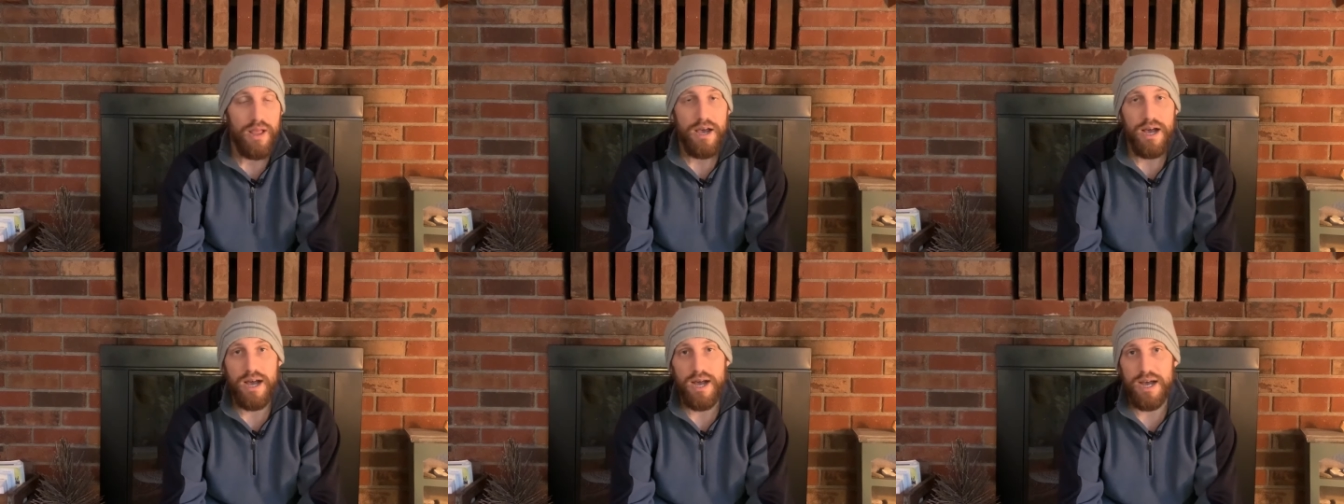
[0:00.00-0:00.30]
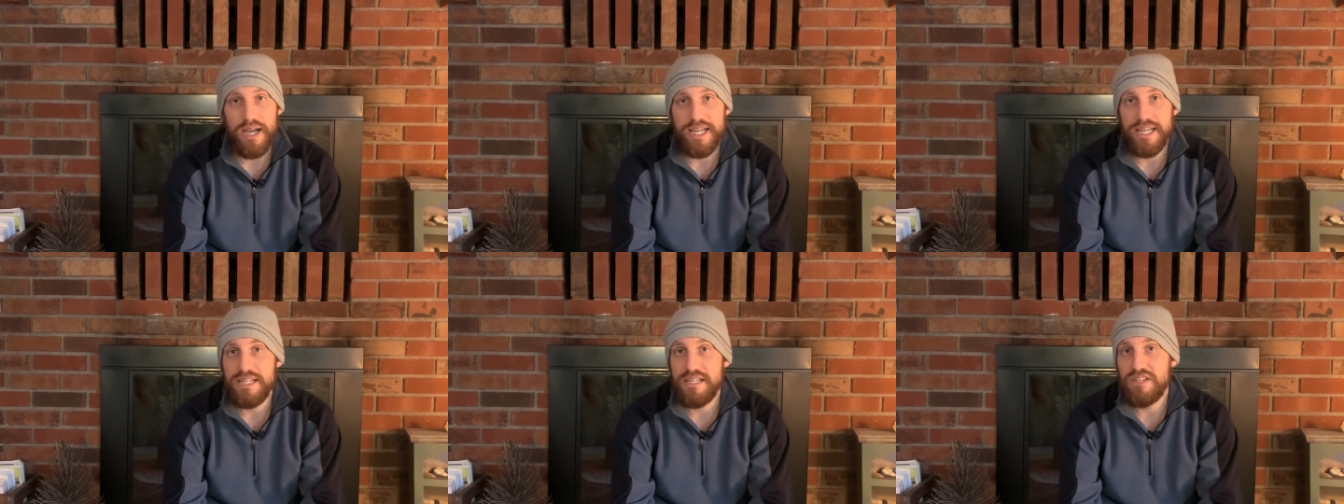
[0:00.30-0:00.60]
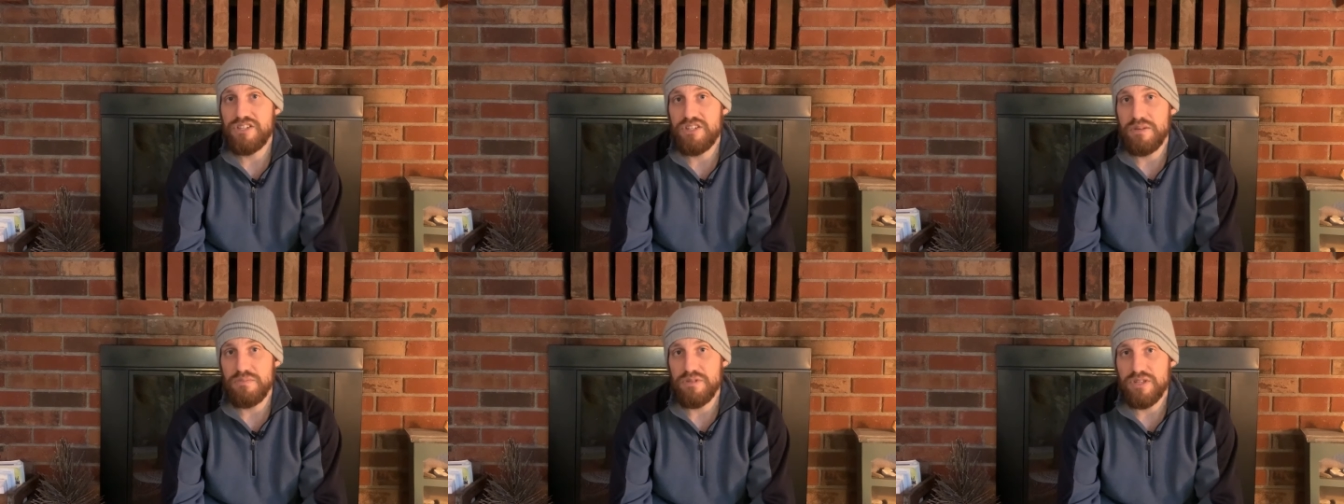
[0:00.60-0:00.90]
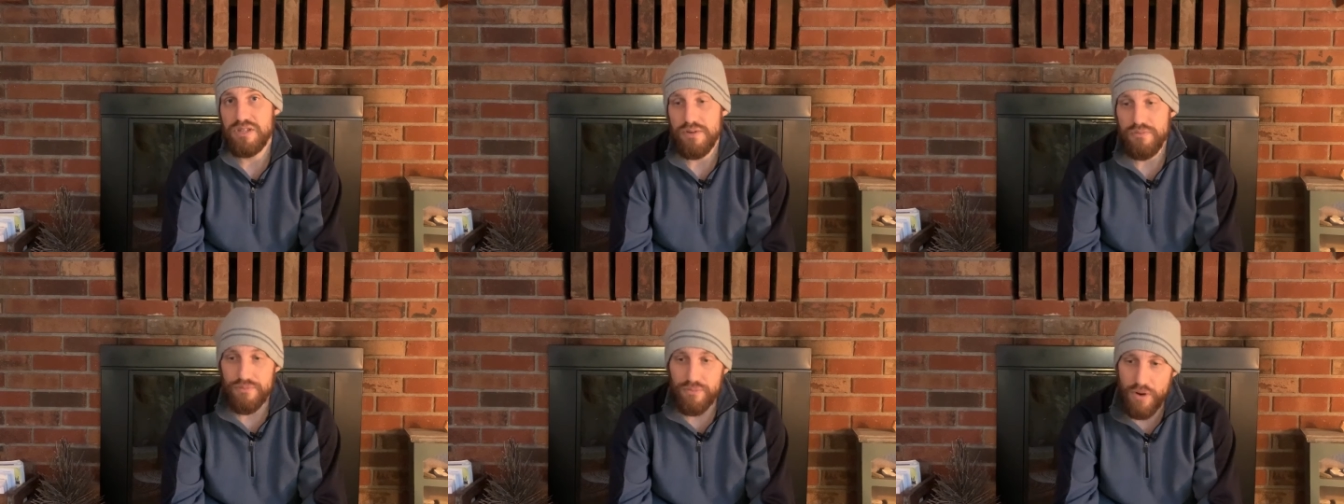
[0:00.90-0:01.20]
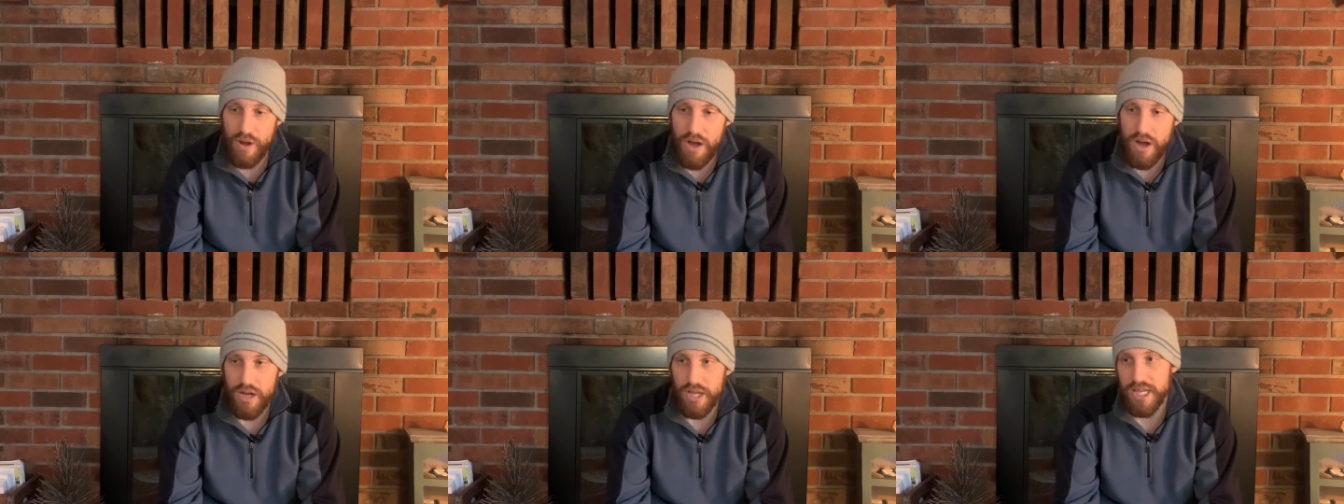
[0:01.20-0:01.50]
Uh, he did some stuff
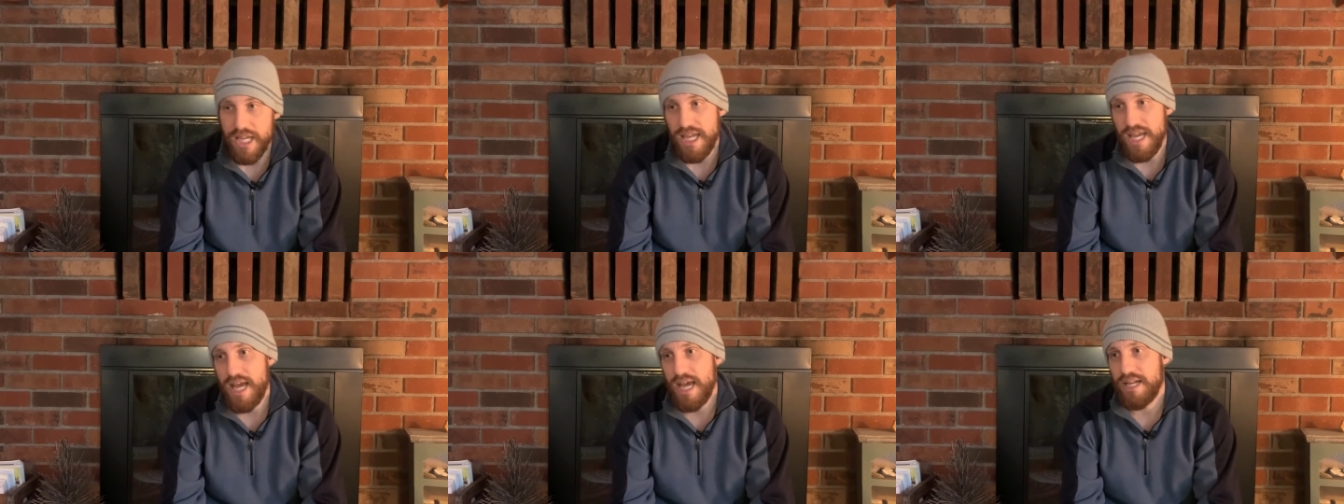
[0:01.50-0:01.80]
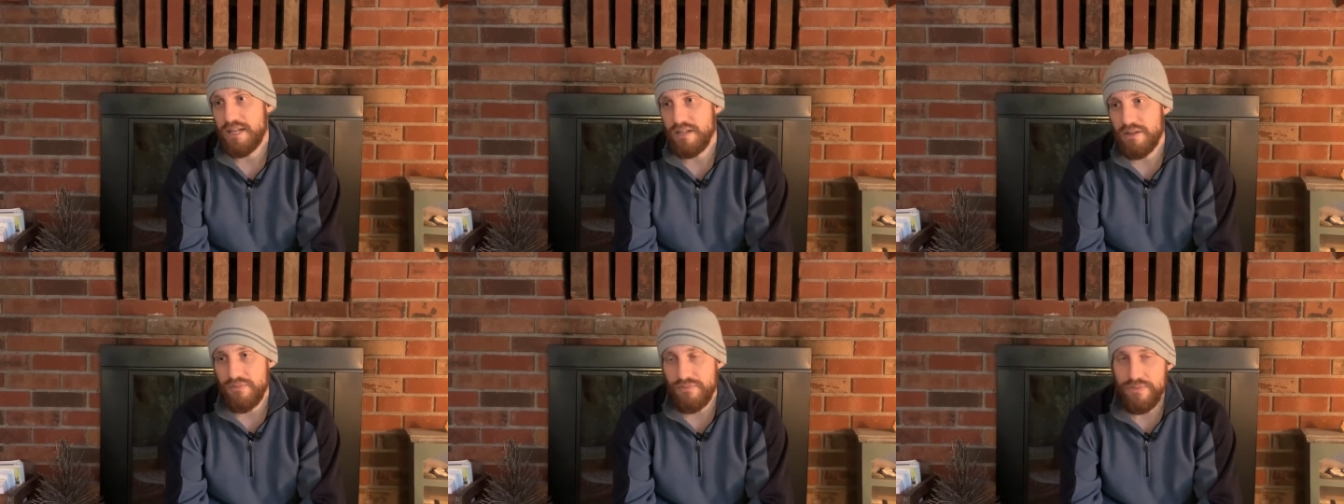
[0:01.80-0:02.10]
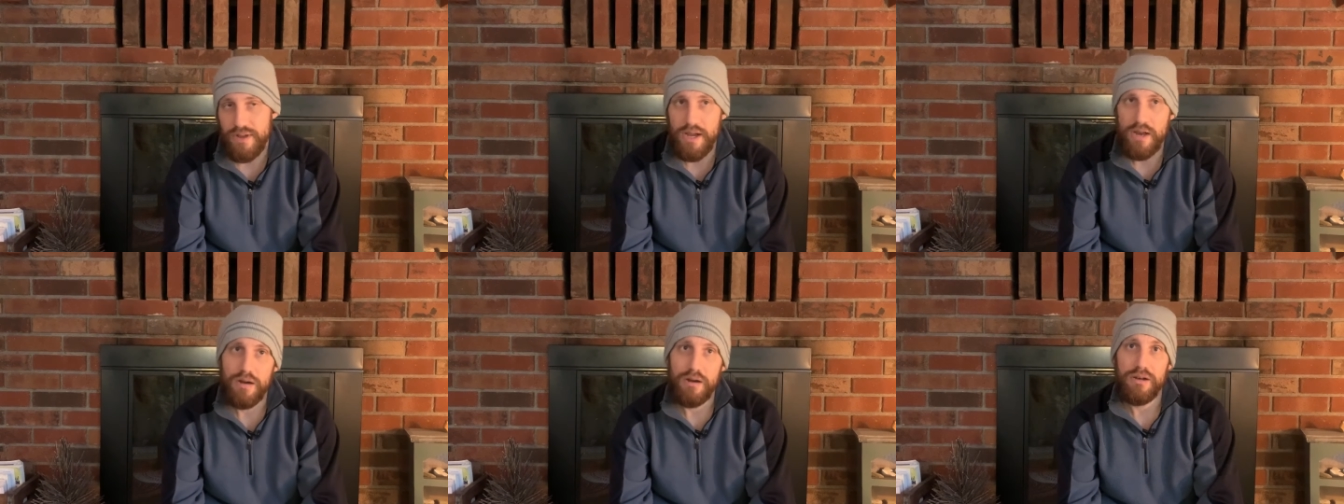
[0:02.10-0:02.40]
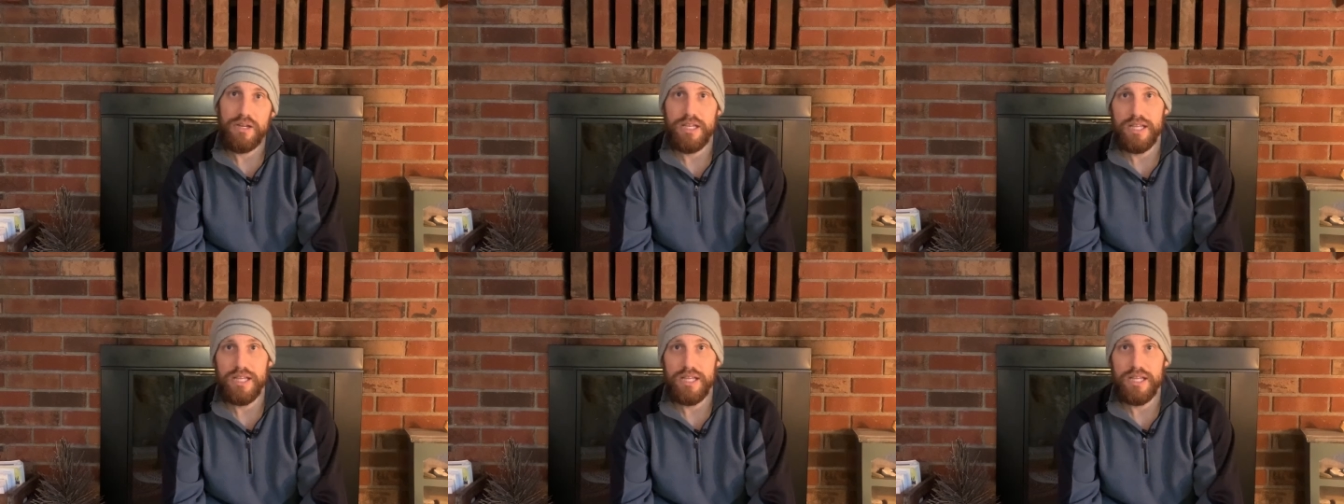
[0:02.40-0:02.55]
wrong. He had an affair.